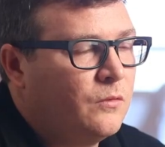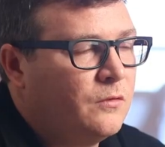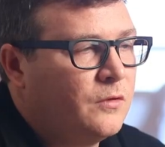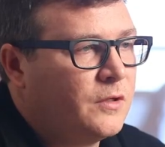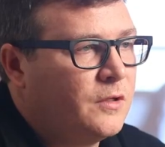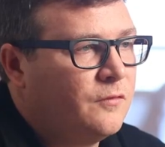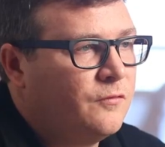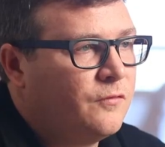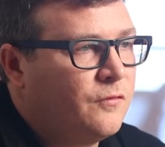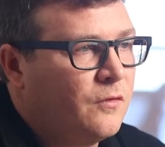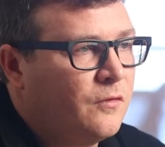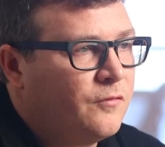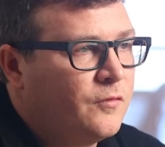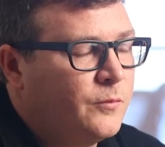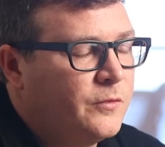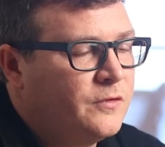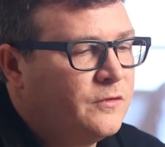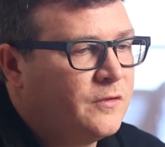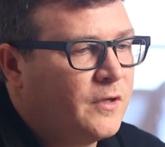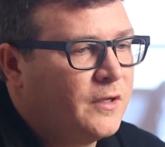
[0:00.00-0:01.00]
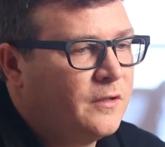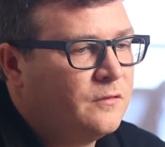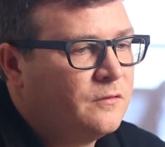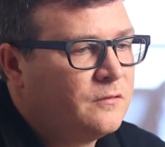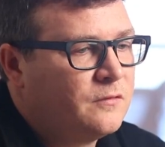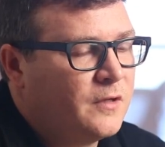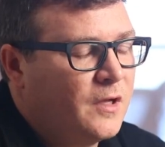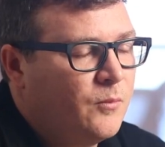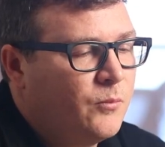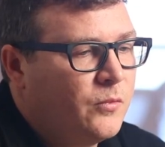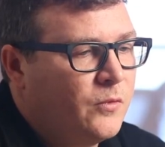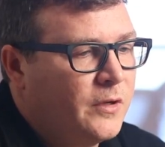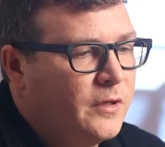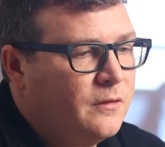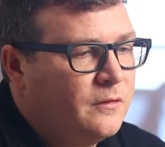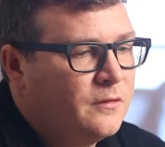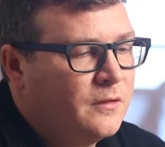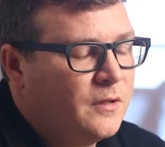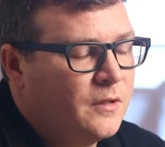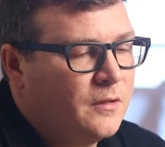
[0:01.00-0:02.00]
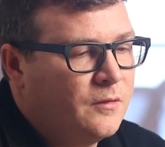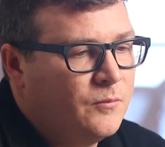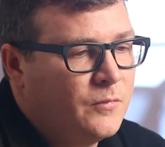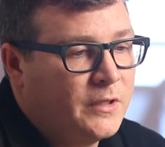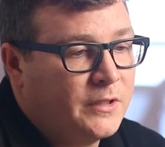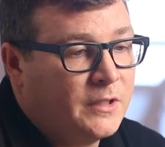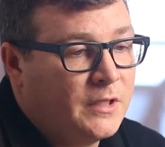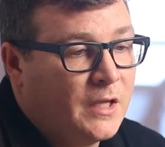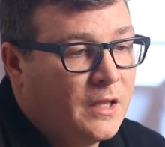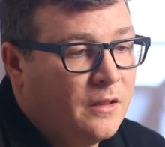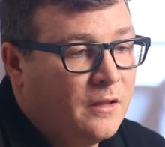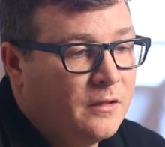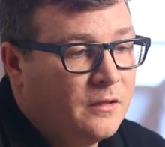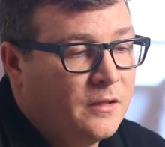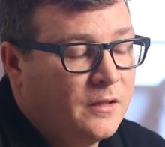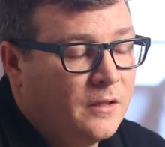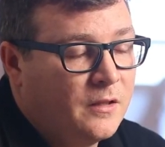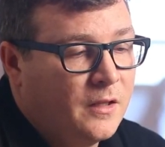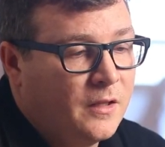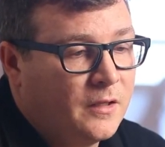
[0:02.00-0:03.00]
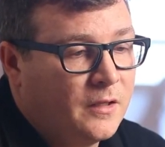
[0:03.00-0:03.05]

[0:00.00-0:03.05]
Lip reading: looking for from a design standpoint. Again,